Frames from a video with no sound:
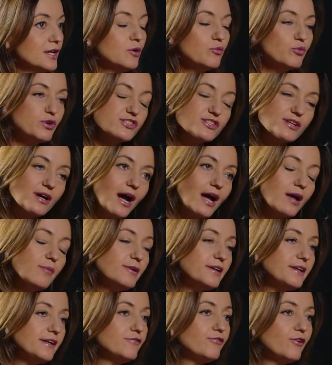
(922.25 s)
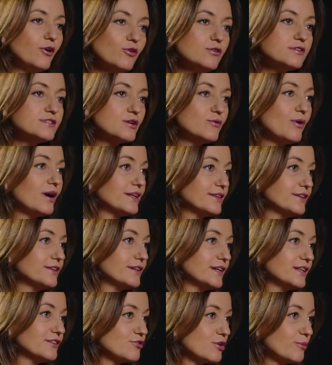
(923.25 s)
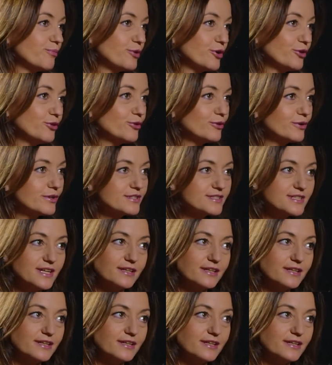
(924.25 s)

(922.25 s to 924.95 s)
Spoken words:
which I believe also other entrepreneurs